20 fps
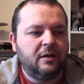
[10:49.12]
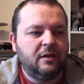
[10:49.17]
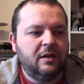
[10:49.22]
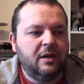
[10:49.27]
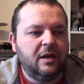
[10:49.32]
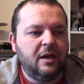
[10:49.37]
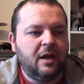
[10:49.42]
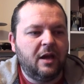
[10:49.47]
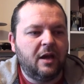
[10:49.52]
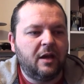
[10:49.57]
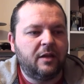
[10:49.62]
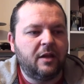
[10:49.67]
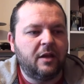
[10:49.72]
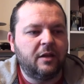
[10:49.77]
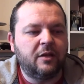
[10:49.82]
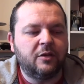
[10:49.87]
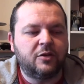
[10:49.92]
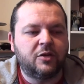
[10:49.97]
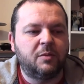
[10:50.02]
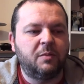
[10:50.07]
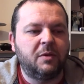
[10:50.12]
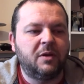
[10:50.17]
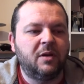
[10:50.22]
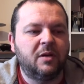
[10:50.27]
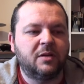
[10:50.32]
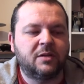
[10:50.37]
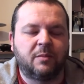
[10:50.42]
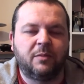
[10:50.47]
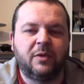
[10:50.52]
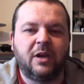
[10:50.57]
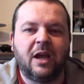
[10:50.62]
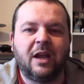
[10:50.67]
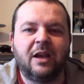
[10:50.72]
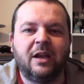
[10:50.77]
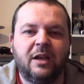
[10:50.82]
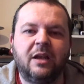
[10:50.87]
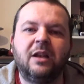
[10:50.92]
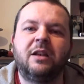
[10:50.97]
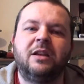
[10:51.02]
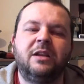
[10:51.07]
Yeah, there should have been somebody,
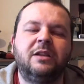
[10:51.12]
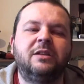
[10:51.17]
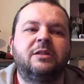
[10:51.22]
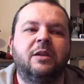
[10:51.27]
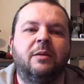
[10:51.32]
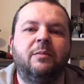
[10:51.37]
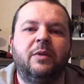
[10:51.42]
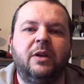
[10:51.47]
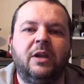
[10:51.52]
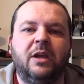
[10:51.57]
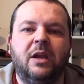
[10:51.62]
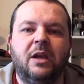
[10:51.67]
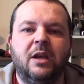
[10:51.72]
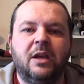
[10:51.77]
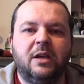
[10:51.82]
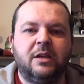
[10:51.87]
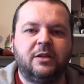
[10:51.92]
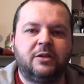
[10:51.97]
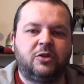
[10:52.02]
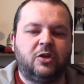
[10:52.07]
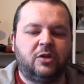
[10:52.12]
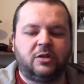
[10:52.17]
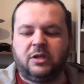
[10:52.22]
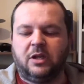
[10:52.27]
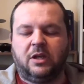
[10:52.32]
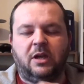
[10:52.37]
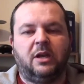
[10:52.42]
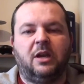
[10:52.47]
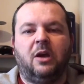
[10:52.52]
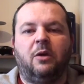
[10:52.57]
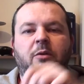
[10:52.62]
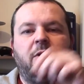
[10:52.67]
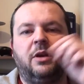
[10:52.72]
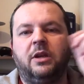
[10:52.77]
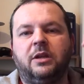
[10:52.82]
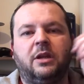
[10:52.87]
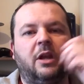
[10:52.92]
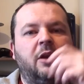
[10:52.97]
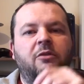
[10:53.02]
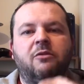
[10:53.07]
at least somebody just sitting down
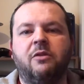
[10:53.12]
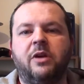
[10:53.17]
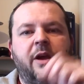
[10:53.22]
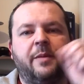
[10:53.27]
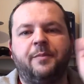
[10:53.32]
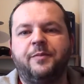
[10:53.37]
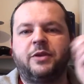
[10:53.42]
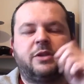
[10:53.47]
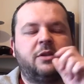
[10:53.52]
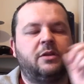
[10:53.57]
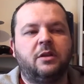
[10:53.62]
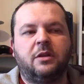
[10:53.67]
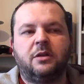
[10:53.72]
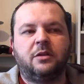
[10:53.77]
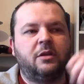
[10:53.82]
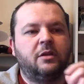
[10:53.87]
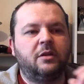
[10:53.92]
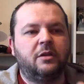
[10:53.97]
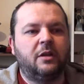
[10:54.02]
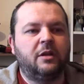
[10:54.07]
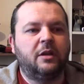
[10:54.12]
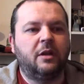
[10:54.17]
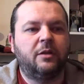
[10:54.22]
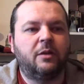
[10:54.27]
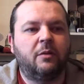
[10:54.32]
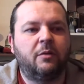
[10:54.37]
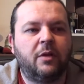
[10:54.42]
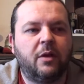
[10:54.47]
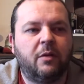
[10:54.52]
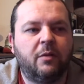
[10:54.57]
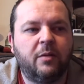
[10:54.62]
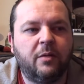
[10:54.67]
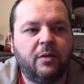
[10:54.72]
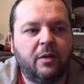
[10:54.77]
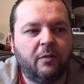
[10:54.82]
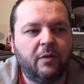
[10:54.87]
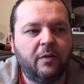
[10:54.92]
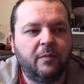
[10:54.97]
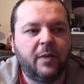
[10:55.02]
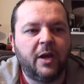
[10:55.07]
eating grapes. That
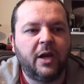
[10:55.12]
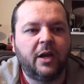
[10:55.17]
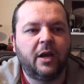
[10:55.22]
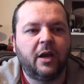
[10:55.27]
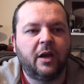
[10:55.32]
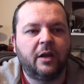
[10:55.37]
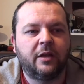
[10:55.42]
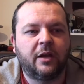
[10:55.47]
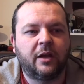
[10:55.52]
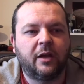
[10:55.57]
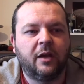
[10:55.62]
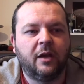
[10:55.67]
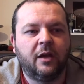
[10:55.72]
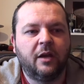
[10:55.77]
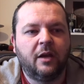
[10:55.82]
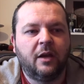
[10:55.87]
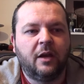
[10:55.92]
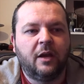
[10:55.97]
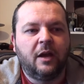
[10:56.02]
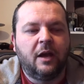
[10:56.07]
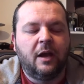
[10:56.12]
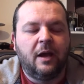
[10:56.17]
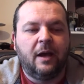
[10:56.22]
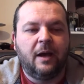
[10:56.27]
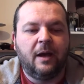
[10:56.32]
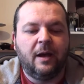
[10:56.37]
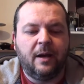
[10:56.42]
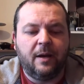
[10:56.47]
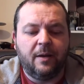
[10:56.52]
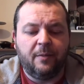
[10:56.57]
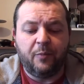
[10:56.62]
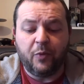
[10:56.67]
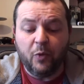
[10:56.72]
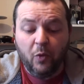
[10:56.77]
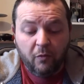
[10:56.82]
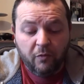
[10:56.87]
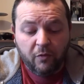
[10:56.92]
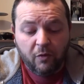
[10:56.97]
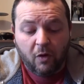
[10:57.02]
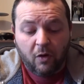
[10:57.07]
would have made it, I think. But
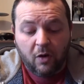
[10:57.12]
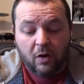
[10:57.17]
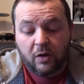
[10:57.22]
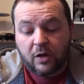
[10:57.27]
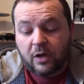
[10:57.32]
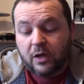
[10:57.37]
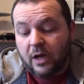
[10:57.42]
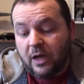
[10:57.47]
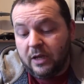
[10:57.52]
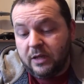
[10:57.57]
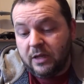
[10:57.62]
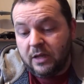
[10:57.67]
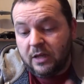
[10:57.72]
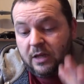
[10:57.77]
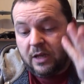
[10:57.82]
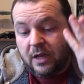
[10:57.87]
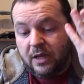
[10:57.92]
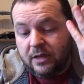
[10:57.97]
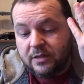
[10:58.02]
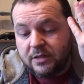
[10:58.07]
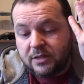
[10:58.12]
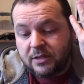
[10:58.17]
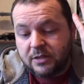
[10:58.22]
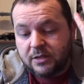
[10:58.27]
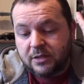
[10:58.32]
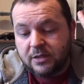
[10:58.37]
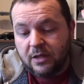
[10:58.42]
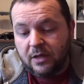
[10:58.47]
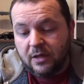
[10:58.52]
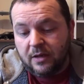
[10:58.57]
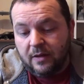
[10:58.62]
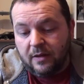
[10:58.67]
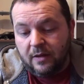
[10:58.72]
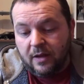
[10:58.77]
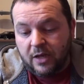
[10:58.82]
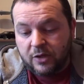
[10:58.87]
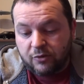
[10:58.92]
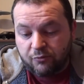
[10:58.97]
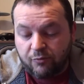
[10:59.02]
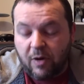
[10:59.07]
overall, look, it's
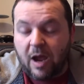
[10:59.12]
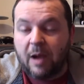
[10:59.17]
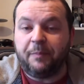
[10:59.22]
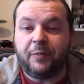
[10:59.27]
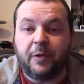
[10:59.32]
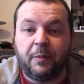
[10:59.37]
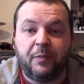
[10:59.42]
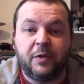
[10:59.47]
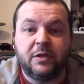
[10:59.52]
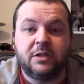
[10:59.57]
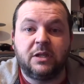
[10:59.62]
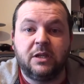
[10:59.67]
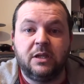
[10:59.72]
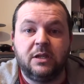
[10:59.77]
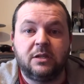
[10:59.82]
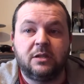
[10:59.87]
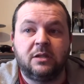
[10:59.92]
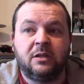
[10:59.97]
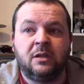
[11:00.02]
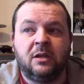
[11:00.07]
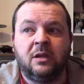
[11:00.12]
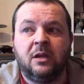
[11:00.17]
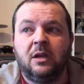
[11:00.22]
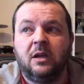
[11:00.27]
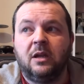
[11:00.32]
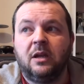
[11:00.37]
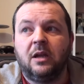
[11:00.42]
wrapped up the season.